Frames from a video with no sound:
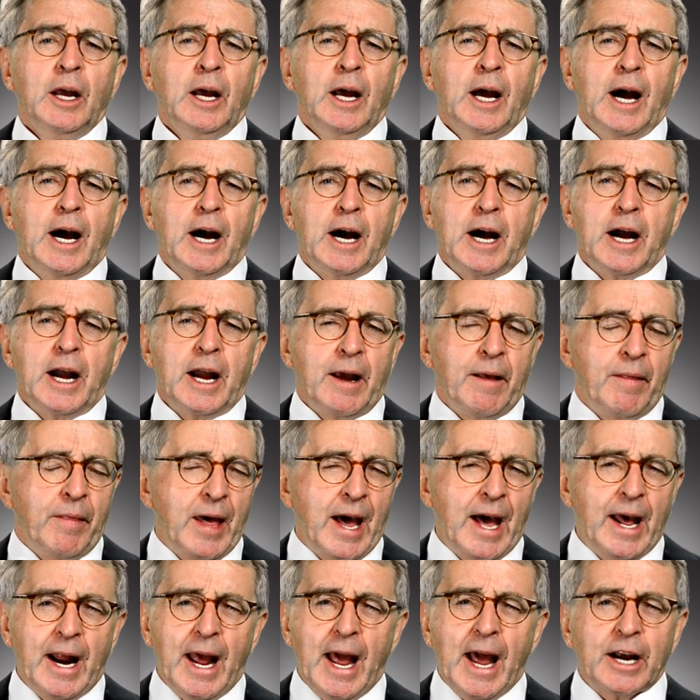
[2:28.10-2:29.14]
and
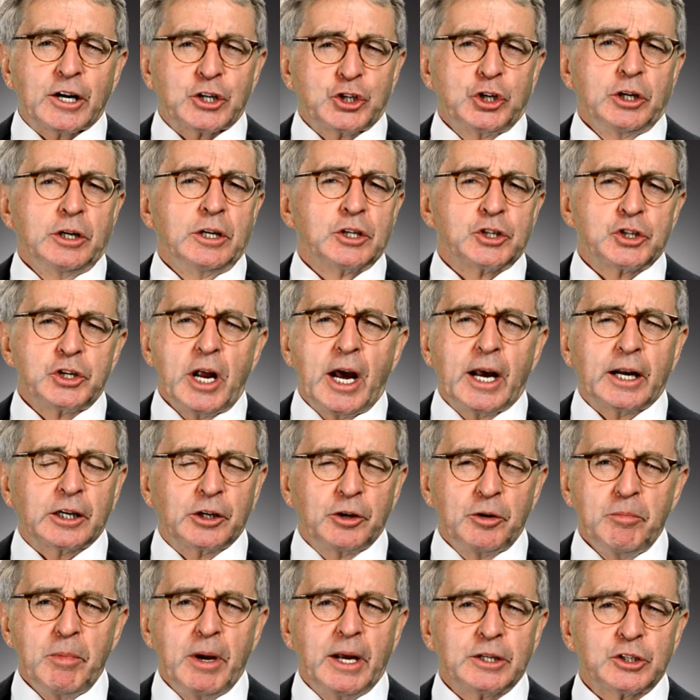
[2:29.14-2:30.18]
that action is not
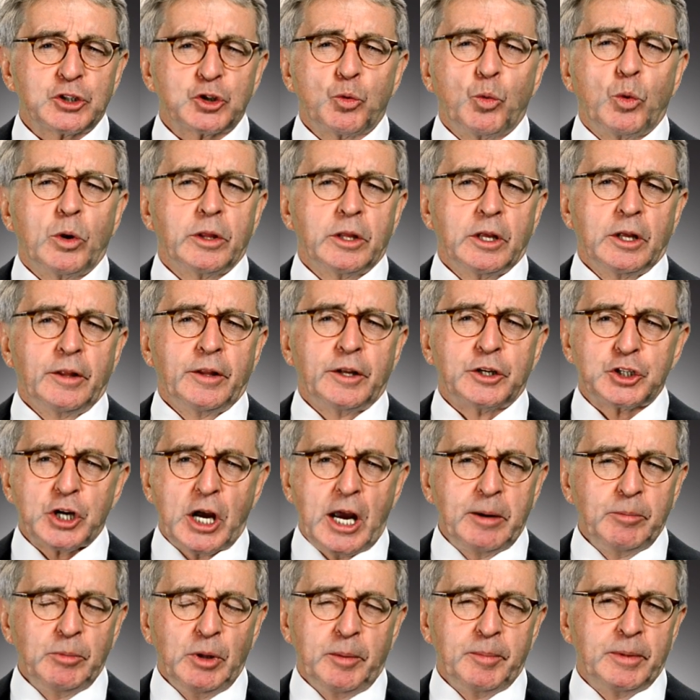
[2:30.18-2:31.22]
commenced within the
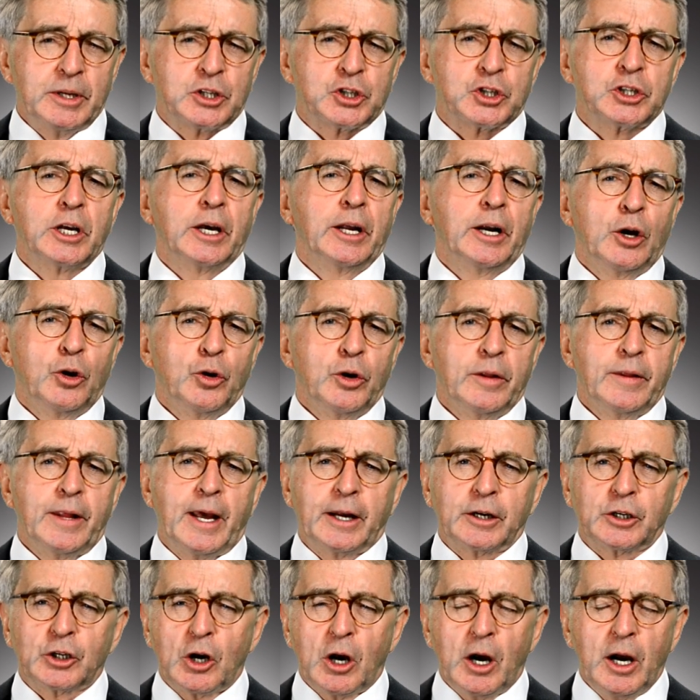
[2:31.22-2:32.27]
time limits set out in
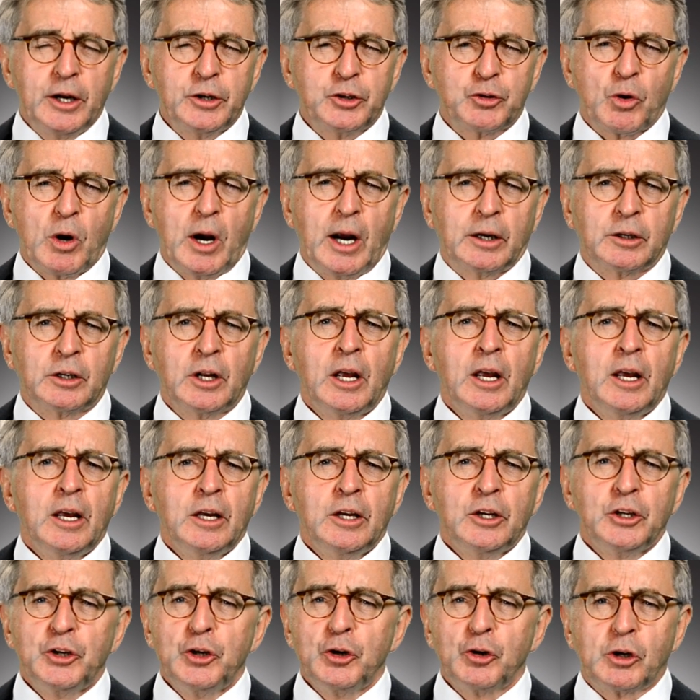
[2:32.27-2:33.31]
that contract,
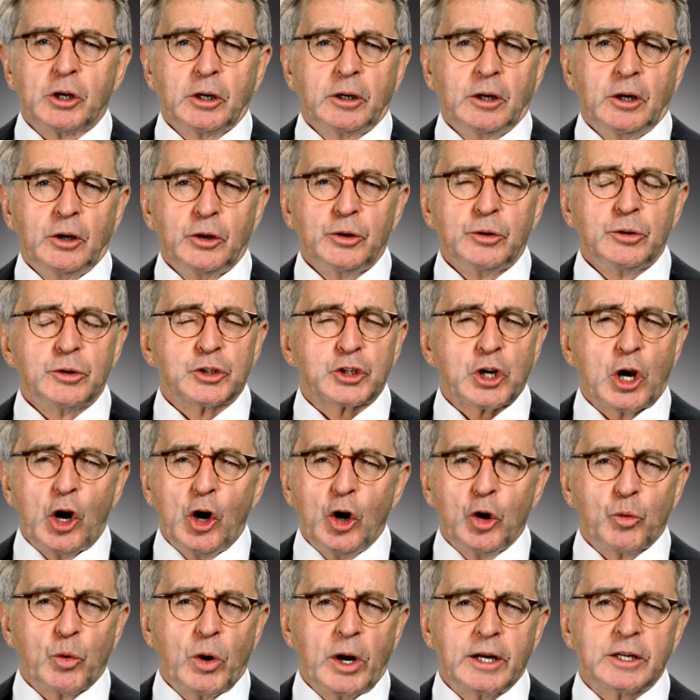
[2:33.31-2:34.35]
you can lose all
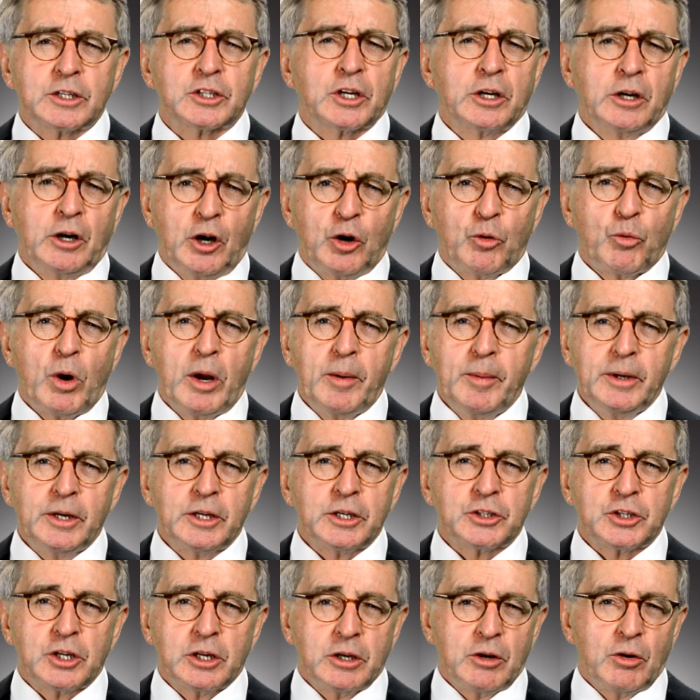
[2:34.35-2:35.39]
rights and all
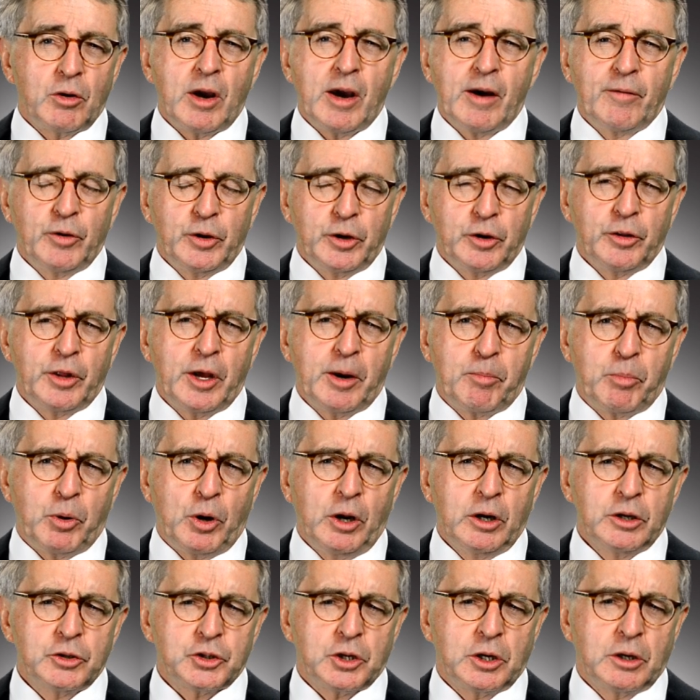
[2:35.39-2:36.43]
remedies that you have under that
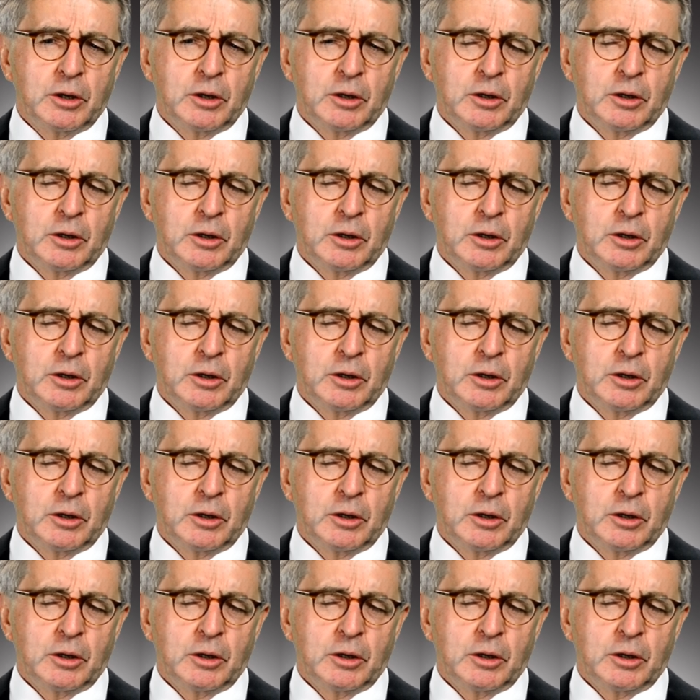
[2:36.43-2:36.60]
policy.